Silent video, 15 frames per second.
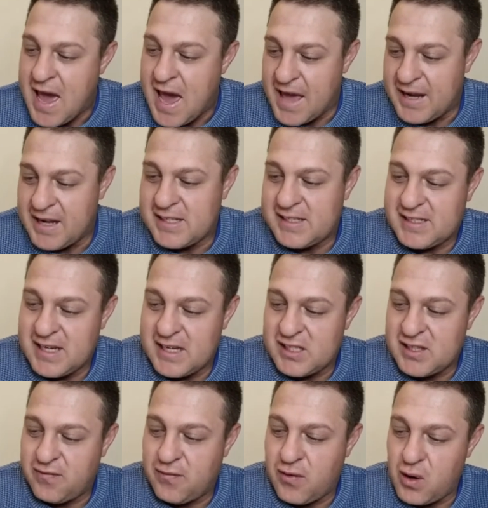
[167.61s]
and it says
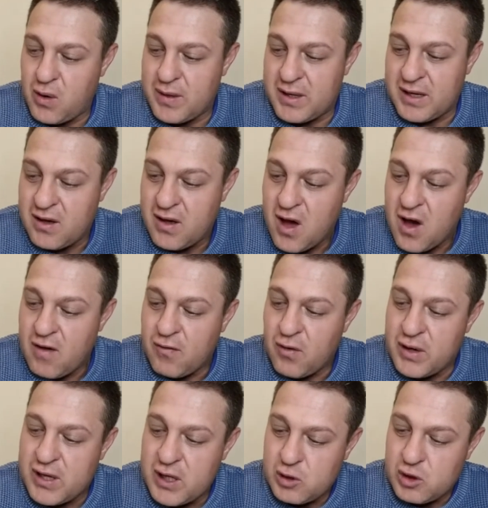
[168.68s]
the following:
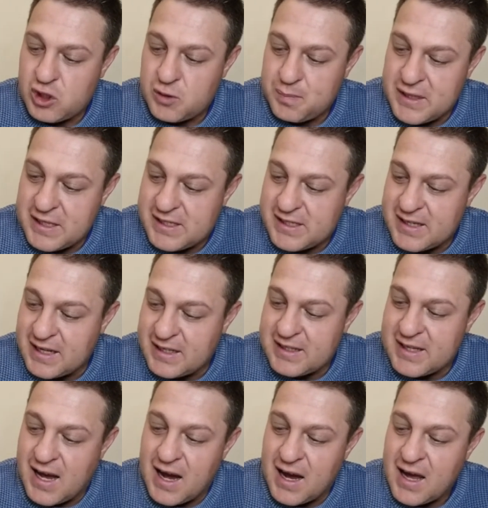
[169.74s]
"For he who speaks in a
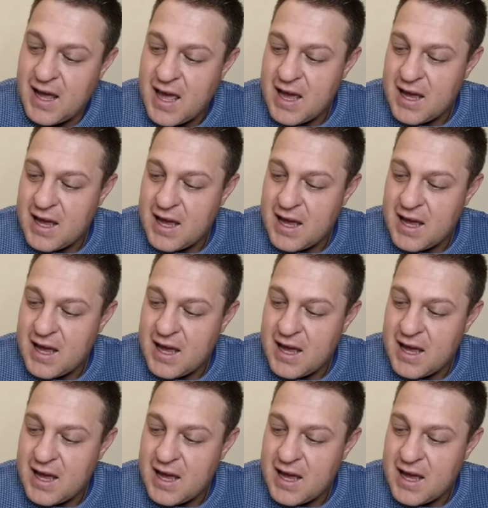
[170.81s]
tongue